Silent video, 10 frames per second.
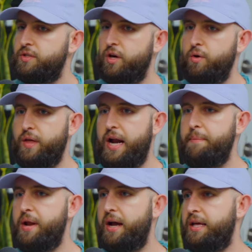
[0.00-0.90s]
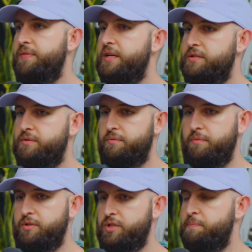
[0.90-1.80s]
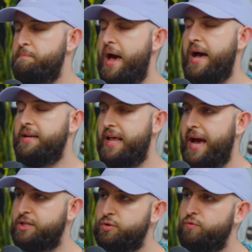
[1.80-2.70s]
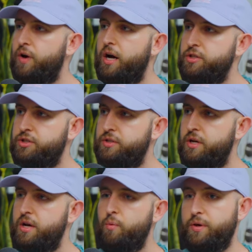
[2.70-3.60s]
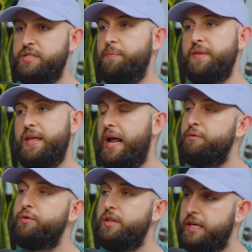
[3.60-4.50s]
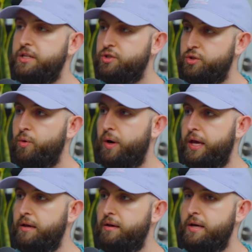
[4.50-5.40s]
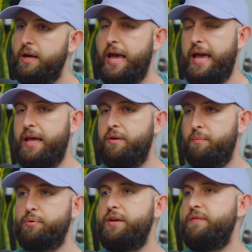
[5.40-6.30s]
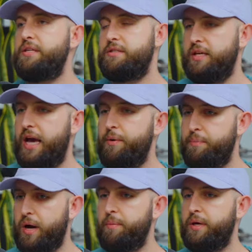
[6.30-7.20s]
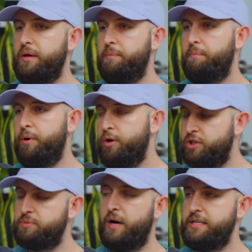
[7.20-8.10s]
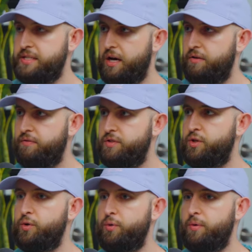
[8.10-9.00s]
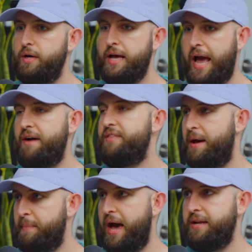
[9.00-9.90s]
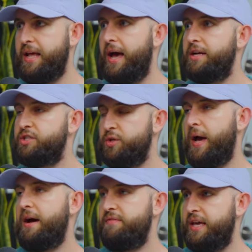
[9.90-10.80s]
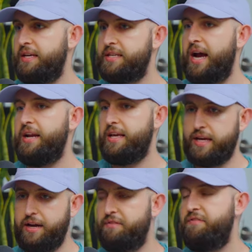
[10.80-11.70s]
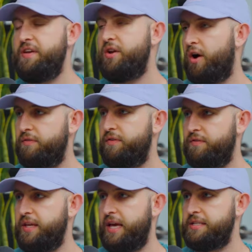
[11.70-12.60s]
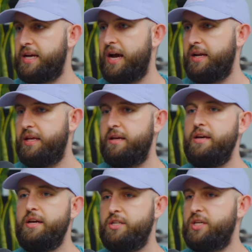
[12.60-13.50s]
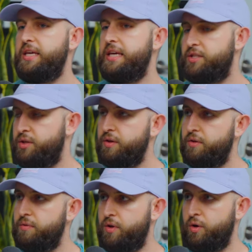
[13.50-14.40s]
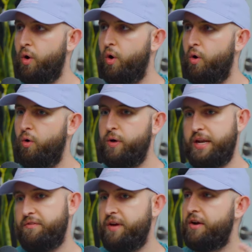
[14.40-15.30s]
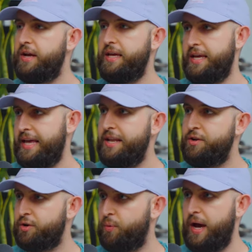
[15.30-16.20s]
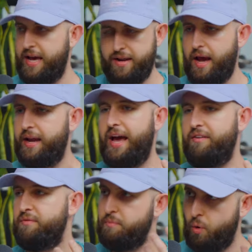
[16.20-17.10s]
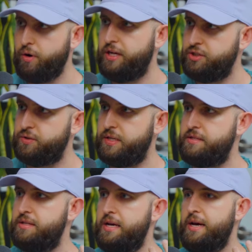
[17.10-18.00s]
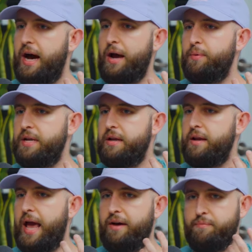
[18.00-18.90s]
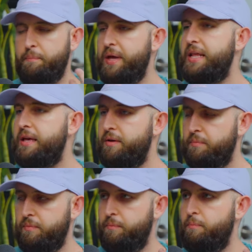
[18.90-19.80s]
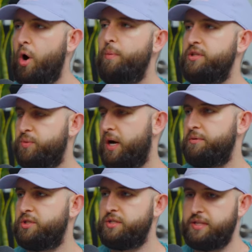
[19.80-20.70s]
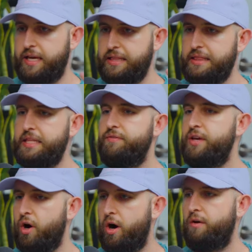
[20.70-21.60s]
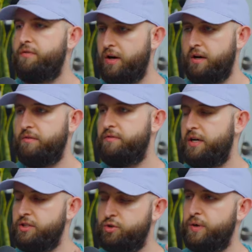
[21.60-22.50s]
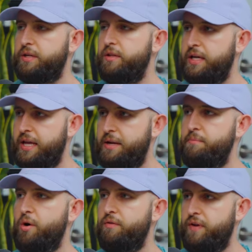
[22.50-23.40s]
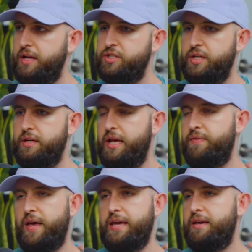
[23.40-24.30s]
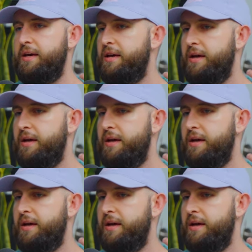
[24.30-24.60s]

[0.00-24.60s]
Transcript: as though that i'm not in this just mad dash rush with something that i really enjoy and previously i would probably push myself to have that mad dash to have the anxiety and kind of feed off of the anxiety to get to the, the goal in a very hindered way I'd, I'd have more injuries i would have many moments where I was just like living off of adrenaline and motivation and like